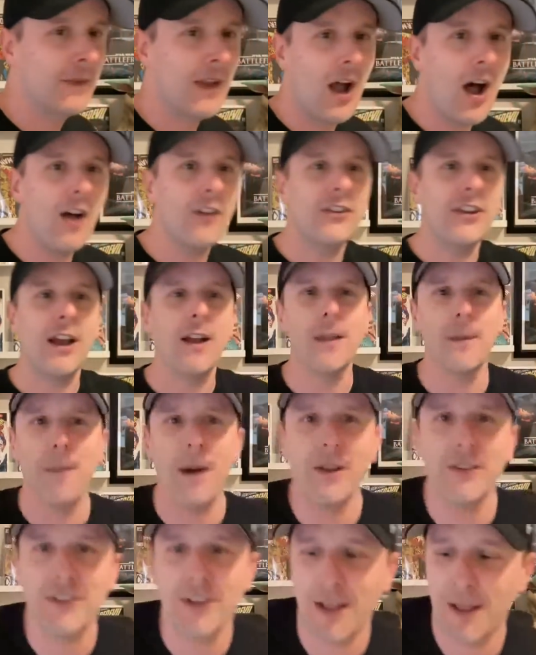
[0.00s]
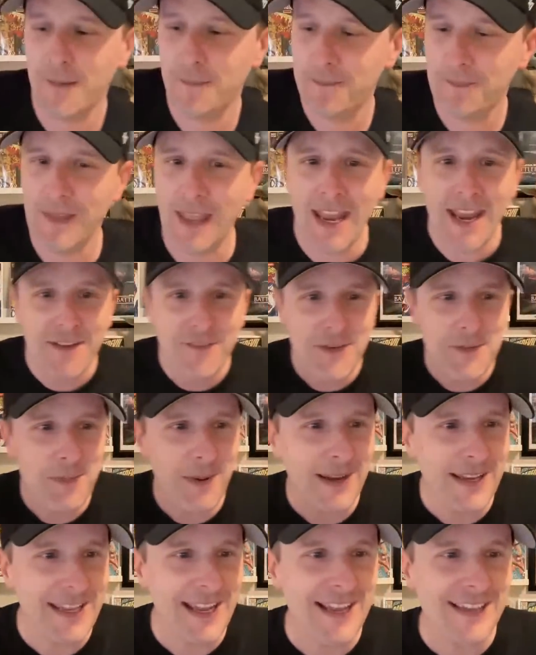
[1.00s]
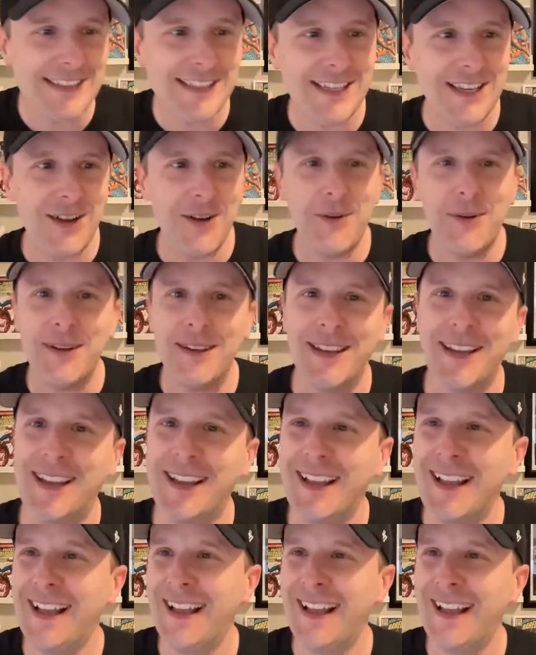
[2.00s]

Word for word: I'll tell him. I'll tell him. Hey everybody, how's it going?